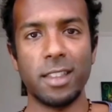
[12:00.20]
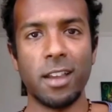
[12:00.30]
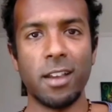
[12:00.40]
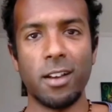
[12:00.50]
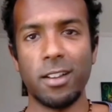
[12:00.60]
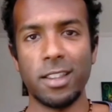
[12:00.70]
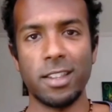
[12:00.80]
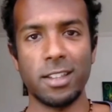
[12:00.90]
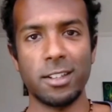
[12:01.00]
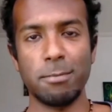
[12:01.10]
heart and they
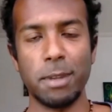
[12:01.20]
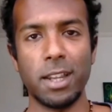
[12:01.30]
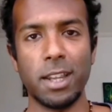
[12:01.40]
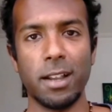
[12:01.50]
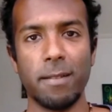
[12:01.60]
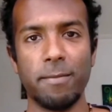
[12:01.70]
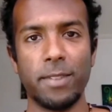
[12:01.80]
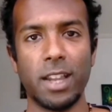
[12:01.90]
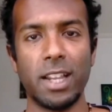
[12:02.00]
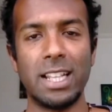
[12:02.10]
start speaking,
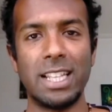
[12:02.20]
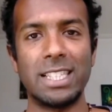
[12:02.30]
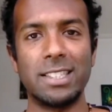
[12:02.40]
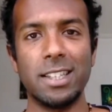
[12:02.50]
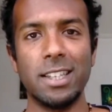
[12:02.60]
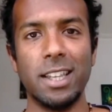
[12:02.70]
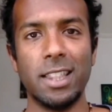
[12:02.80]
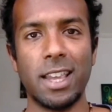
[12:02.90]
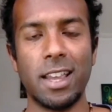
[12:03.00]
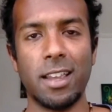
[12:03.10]
I can see
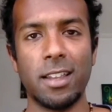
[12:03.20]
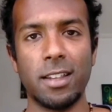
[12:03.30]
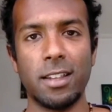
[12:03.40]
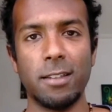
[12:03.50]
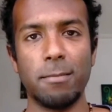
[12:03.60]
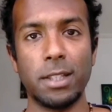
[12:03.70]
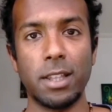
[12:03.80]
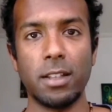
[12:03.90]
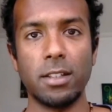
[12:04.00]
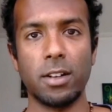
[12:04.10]
their
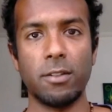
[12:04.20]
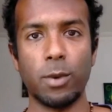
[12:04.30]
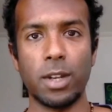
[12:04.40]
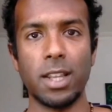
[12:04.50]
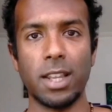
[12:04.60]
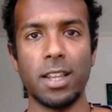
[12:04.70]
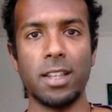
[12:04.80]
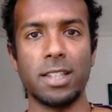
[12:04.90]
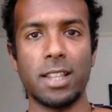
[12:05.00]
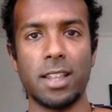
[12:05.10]
potential of what it
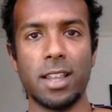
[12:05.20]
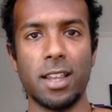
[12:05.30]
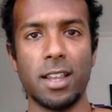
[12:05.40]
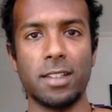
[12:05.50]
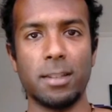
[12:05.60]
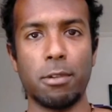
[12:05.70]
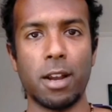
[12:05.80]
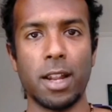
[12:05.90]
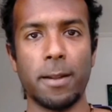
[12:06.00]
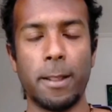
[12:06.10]
is that they're here to
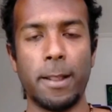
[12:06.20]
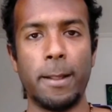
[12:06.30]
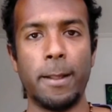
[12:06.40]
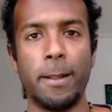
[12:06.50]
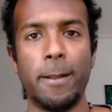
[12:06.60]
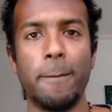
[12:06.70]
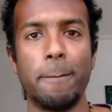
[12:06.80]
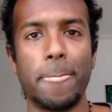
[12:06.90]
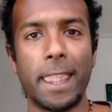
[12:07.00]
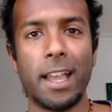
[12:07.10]
bring.
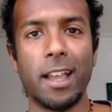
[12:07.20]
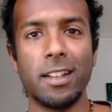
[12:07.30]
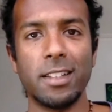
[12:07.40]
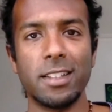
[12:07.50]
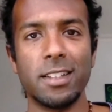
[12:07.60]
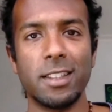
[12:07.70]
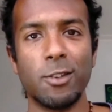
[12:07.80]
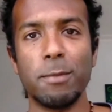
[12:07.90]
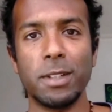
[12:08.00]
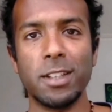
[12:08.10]
And
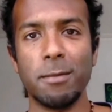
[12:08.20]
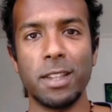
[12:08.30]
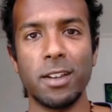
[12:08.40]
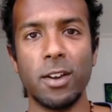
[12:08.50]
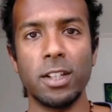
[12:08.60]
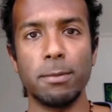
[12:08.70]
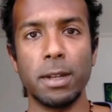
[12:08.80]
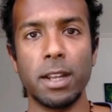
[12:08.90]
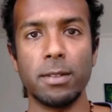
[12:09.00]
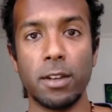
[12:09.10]
throughout my time at the college, it
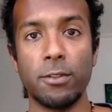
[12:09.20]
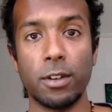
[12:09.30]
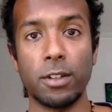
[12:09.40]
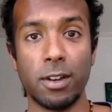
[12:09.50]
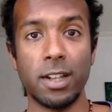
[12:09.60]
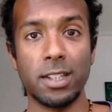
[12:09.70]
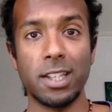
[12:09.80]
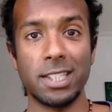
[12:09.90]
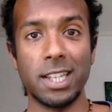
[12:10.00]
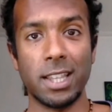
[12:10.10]
became so frustrating
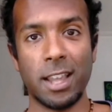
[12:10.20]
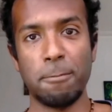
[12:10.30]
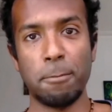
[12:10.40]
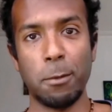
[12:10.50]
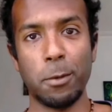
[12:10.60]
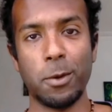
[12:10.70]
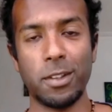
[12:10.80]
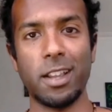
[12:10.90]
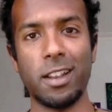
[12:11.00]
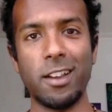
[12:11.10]
seeing that in people. And